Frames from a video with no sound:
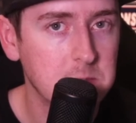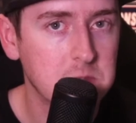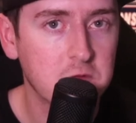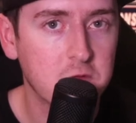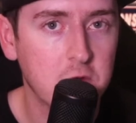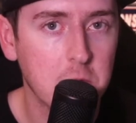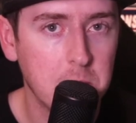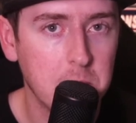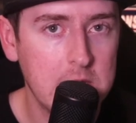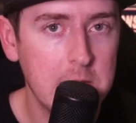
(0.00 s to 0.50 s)
for
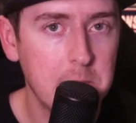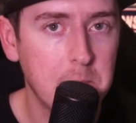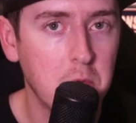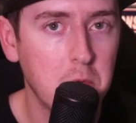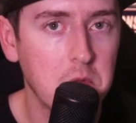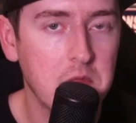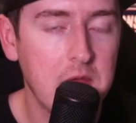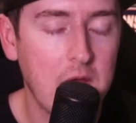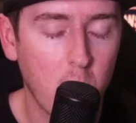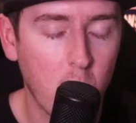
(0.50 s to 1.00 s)
people
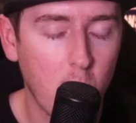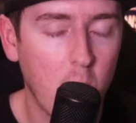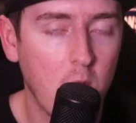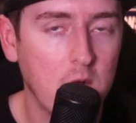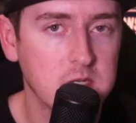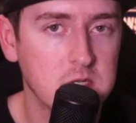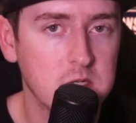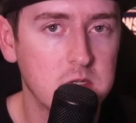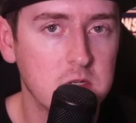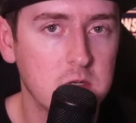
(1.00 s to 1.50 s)
that want
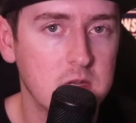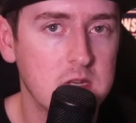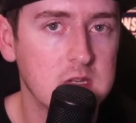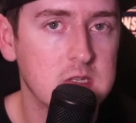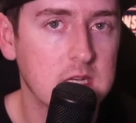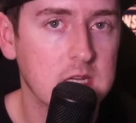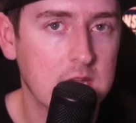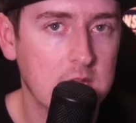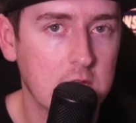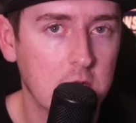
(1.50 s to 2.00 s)
to do this
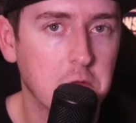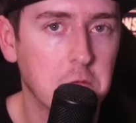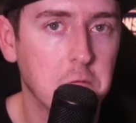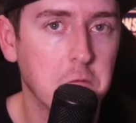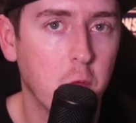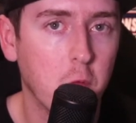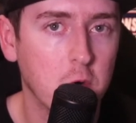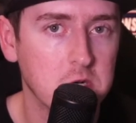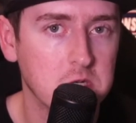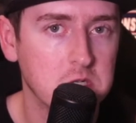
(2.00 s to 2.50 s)
and can
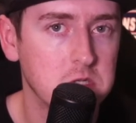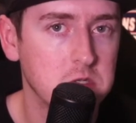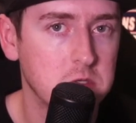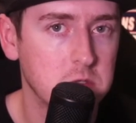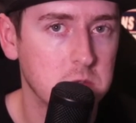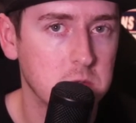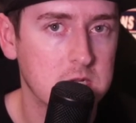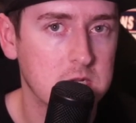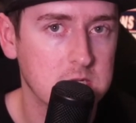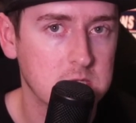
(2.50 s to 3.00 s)
afford to
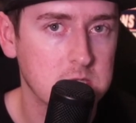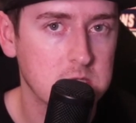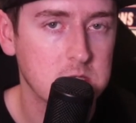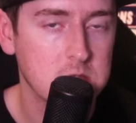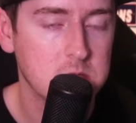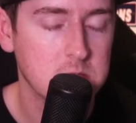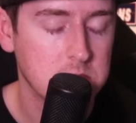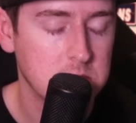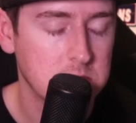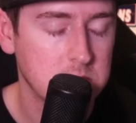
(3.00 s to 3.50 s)
do this.
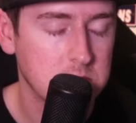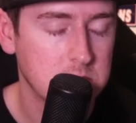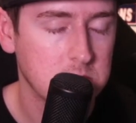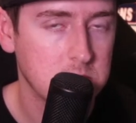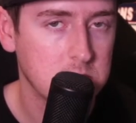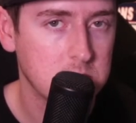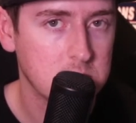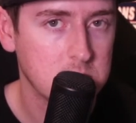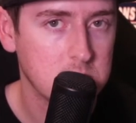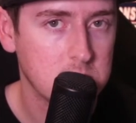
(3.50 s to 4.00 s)

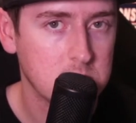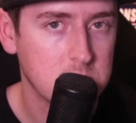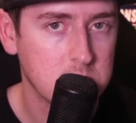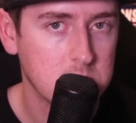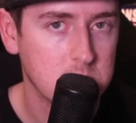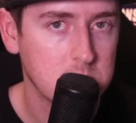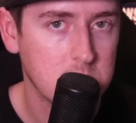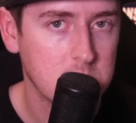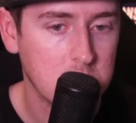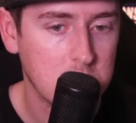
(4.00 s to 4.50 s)

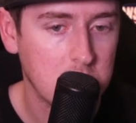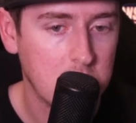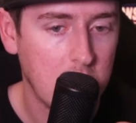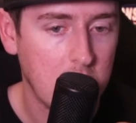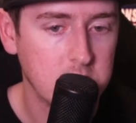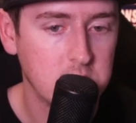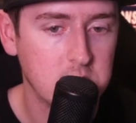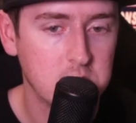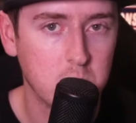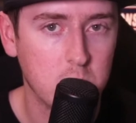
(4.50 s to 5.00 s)
I
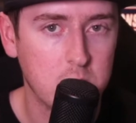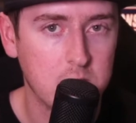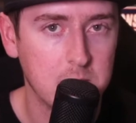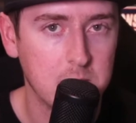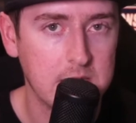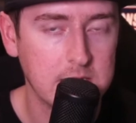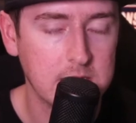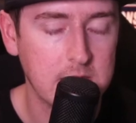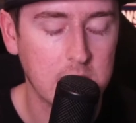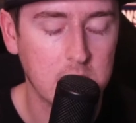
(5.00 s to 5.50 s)
just want to
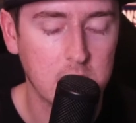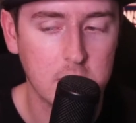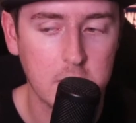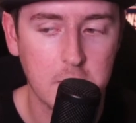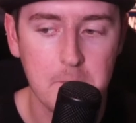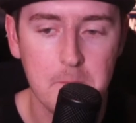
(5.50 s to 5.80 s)
make that clear.